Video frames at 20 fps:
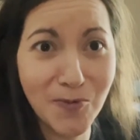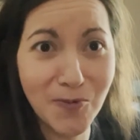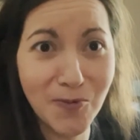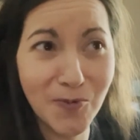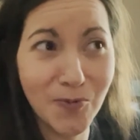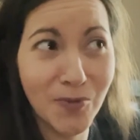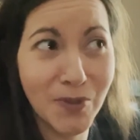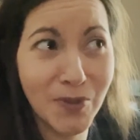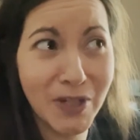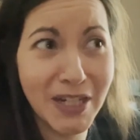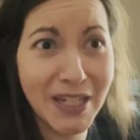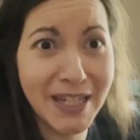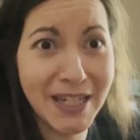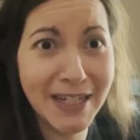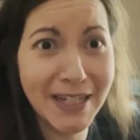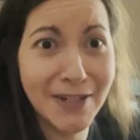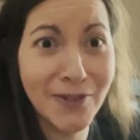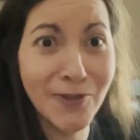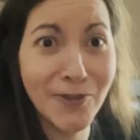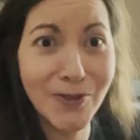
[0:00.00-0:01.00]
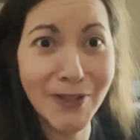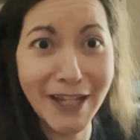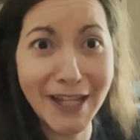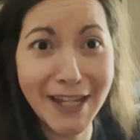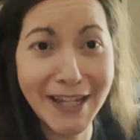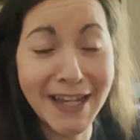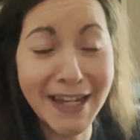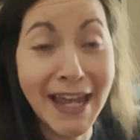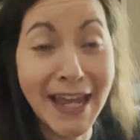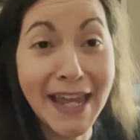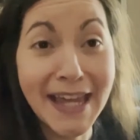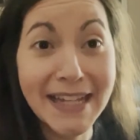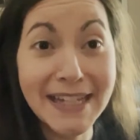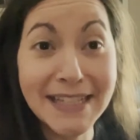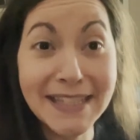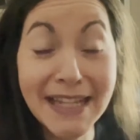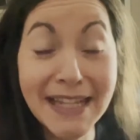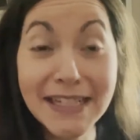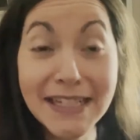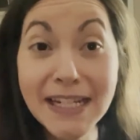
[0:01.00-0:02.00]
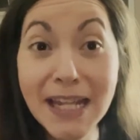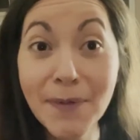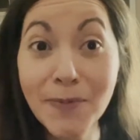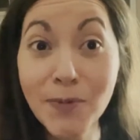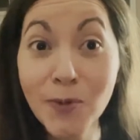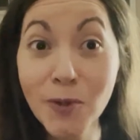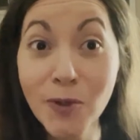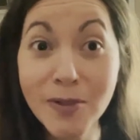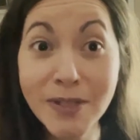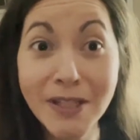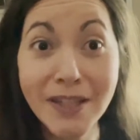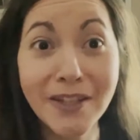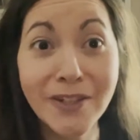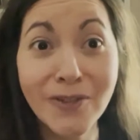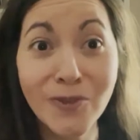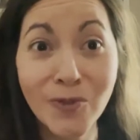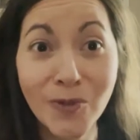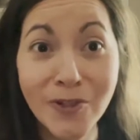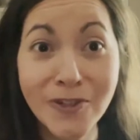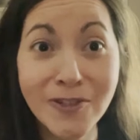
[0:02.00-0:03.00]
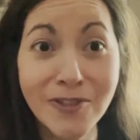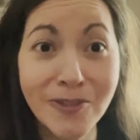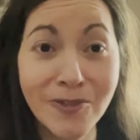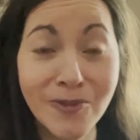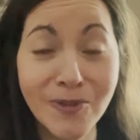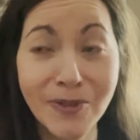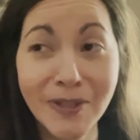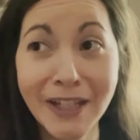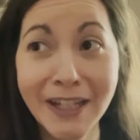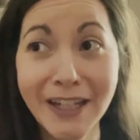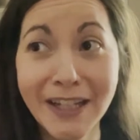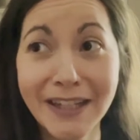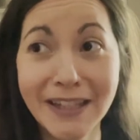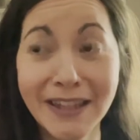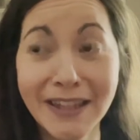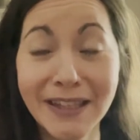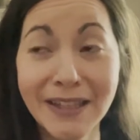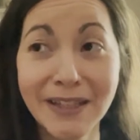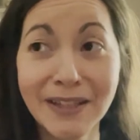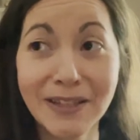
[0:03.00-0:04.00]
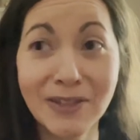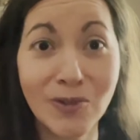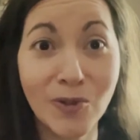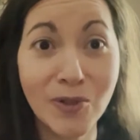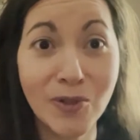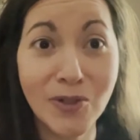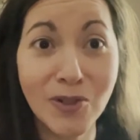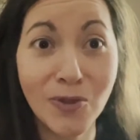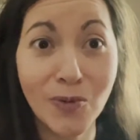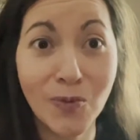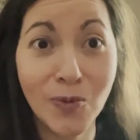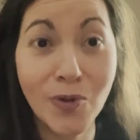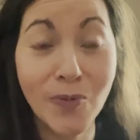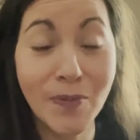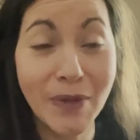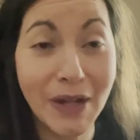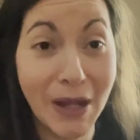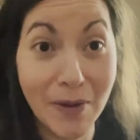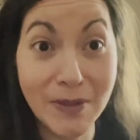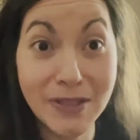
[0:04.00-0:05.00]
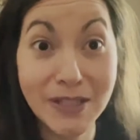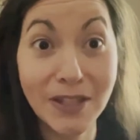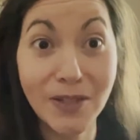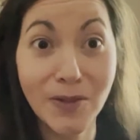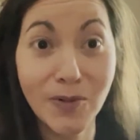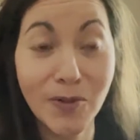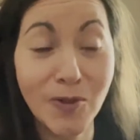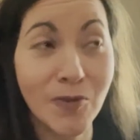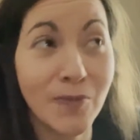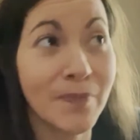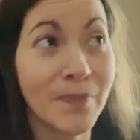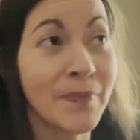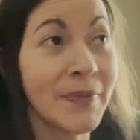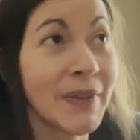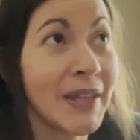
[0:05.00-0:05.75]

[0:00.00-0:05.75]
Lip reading: what are you gonna do? Like, because then she kept closing the door too, like the door to the room, and I was in the room.